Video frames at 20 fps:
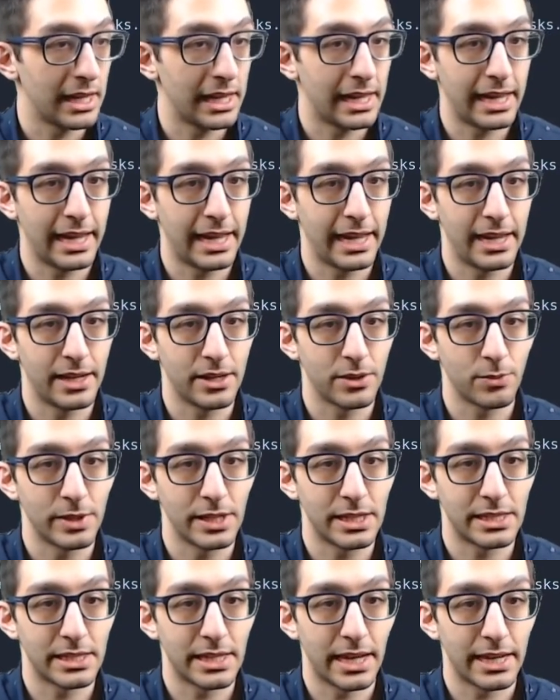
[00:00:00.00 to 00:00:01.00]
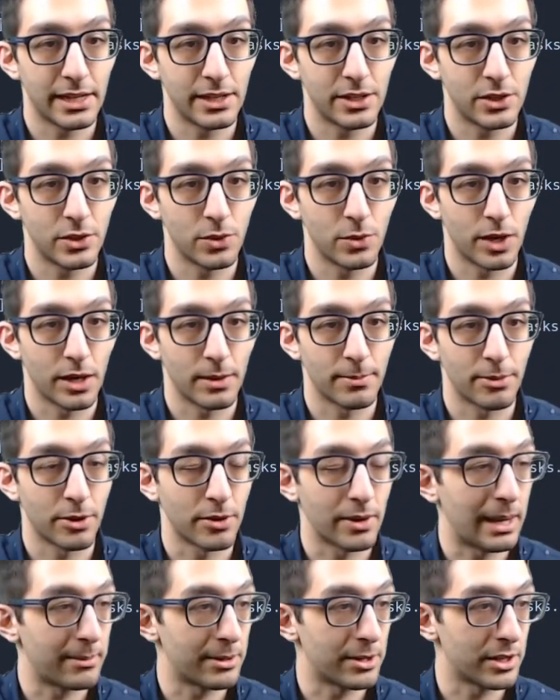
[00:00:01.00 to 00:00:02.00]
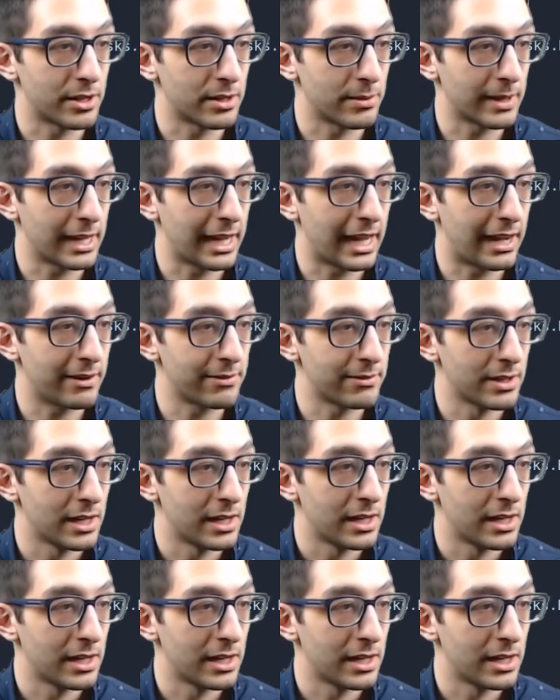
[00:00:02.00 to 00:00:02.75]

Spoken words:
and we set it to our parameter that we have.